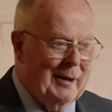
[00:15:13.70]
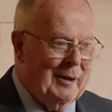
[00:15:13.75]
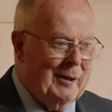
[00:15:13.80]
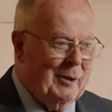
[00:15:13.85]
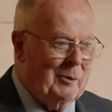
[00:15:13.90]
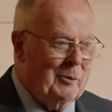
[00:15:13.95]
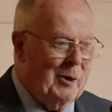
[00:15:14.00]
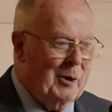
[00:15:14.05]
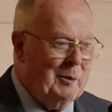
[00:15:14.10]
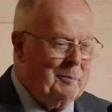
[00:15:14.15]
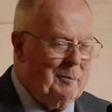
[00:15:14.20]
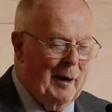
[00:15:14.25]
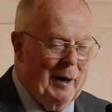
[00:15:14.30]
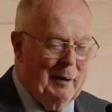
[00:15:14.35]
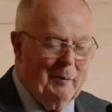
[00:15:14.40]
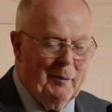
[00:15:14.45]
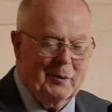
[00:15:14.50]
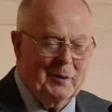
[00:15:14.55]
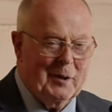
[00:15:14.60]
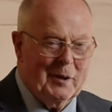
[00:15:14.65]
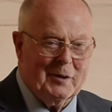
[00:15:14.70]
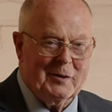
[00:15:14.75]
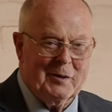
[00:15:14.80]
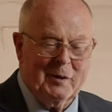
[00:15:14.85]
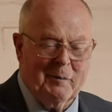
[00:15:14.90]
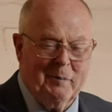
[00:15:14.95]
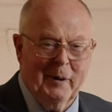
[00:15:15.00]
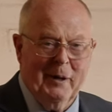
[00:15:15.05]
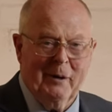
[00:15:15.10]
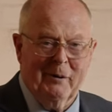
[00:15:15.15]
The word Bible doesn't
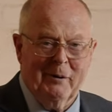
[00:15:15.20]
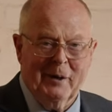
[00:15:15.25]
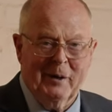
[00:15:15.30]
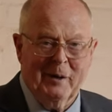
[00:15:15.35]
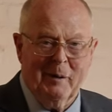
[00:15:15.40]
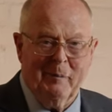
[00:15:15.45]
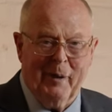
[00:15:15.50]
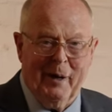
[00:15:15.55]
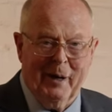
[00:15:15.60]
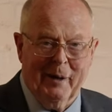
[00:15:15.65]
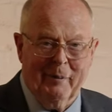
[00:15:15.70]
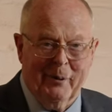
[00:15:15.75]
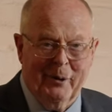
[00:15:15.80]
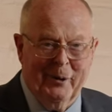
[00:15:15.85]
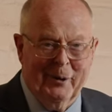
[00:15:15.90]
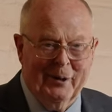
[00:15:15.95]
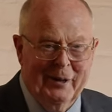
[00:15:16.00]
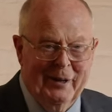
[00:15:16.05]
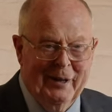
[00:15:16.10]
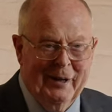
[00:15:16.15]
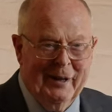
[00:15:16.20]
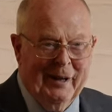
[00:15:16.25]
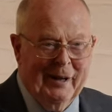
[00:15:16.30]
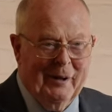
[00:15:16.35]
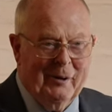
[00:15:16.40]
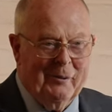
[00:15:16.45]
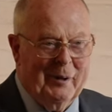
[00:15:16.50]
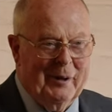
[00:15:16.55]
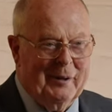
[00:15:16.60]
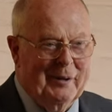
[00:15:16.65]
appear in the Bible.
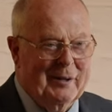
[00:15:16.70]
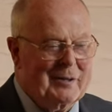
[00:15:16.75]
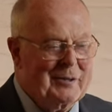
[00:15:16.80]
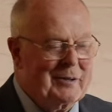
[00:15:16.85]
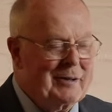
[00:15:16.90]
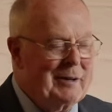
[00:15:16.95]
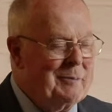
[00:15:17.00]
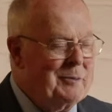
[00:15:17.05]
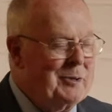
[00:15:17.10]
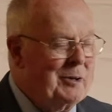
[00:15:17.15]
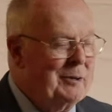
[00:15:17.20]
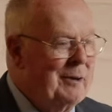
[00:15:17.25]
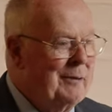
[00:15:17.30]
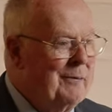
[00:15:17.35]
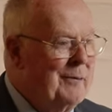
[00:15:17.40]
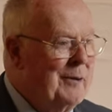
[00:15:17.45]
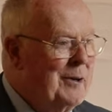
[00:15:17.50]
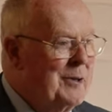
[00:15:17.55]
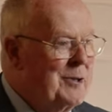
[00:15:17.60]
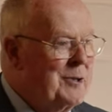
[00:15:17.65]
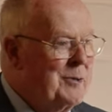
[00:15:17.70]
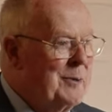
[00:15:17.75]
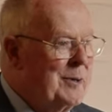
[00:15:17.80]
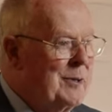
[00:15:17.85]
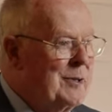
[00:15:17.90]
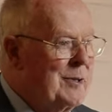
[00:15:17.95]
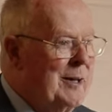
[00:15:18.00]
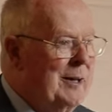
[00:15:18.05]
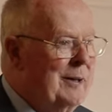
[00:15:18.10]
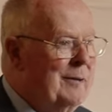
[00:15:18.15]
When the scripture refers to
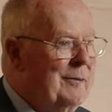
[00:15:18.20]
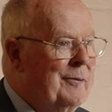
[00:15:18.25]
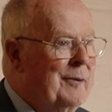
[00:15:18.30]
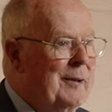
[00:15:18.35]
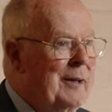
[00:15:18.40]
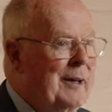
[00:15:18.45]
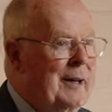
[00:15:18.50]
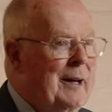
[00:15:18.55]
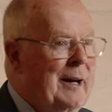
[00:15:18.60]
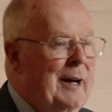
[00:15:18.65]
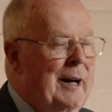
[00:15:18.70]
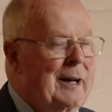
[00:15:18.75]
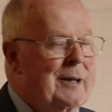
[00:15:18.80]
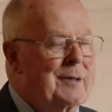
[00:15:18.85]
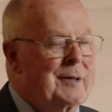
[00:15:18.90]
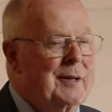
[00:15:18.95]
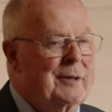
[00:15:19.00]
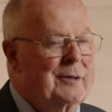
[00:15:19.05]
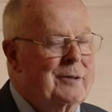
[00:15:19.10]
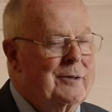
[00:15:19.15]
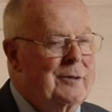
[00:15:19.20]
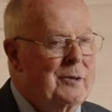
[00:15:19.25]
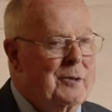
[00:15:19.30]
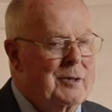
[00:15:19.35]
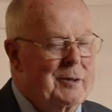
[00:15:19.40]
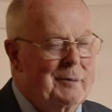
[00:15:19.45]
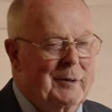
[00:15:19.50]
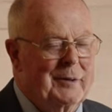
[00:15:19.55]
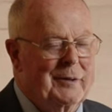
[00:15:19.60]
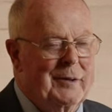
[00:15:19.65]
itself, as in 2
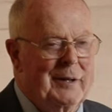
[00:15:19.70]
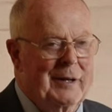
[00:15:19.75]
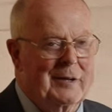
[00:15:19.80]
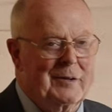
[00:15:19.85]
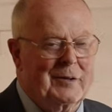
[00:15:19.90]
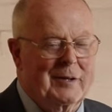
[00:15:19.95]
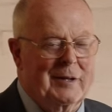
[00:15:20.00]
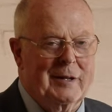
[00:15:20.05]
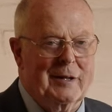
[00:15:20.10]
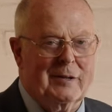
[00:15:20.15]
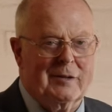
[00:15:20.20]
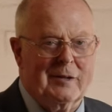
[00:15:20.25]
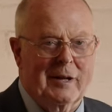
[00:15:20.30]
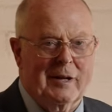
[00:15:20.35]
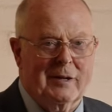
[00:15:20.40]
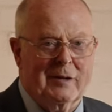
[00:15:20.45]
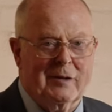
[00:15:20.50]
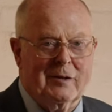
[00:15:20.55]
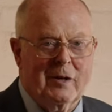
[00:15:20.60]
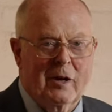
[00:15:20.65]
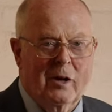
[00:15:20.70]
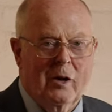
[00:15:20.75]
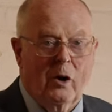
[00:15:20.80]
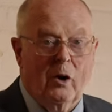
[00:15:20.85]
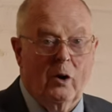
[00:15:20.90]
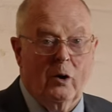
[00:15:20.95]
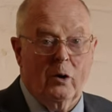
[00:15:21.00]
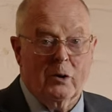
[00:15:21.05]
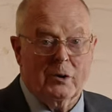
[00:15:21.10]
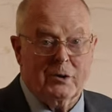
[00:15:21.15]
Timothy, as it says,
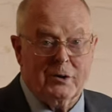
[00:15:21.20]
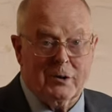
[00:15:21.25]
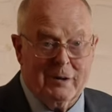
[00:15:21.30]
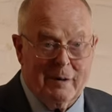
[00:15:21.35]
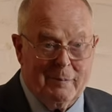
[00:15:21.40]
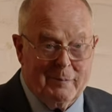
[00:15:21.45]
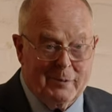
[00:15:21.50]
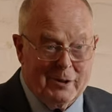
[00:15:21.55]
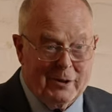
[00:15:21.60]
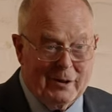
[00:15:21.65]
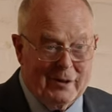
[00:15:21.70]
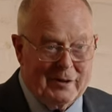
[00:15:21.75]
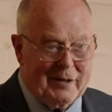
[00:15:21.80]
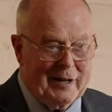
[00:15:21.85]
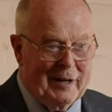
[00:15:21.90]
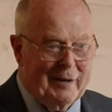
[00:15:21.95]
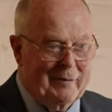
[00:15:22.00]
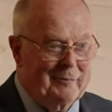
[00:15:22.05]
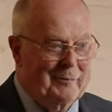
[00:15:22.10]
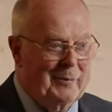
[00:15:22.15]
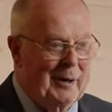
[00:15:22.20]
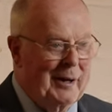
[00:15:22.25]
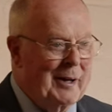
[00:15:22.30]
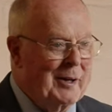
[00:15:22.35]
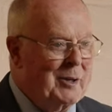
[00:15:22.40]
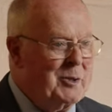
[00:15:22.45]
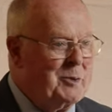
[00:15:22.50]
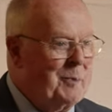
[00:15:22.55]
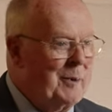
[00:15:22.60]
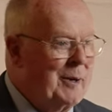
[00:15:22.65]
all scripture is given by
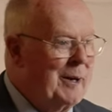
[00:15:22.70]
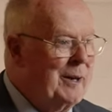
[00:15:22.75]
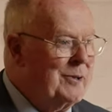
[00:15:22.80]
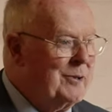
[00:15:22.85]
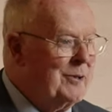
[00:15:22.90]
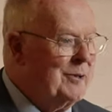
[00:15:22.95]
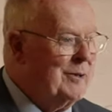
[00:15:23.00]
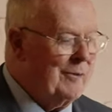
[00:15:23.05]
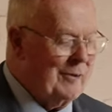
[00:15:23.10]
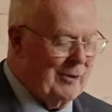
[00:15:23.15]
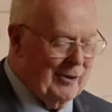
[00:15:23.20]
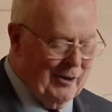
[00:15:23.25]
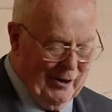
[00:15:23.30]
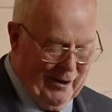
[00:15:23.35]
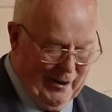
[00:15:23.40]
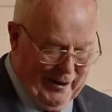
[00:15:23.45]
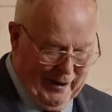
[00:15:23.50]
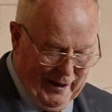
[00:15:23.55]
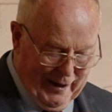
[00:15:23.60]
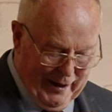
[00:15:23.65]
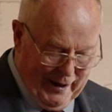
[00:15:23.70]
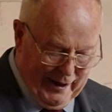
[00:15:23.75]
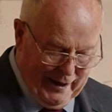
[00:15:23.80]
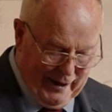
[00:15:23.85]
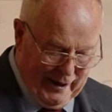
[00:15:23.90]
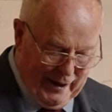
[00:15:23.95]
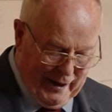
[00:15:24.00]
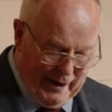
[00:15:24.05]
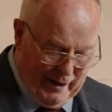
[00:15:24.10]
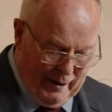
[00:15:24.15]
inspiration of God.
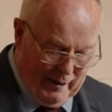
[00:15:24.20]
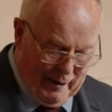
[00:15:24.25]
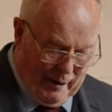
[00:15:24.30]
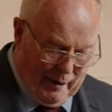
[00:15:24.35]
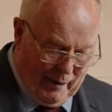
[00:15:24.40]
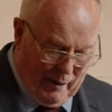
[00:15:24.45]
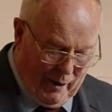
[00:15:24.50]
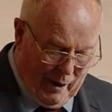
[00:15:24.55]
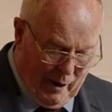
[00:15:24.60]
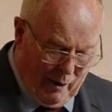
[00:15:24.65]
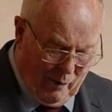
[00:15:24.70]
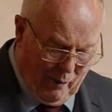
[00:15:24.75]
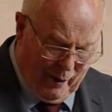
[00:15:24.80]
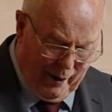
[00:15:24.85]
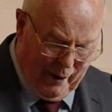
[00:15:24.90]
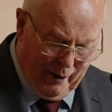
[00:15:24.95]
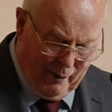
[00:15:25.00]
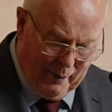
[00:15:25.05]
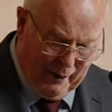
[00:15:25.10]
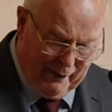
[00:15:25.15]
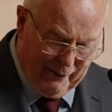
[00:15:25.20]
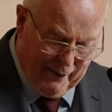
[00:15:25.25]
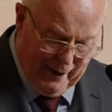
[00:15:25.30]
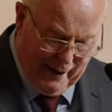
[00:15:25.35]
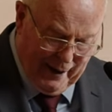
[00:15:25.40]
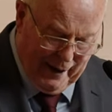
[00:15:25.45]
Well, we've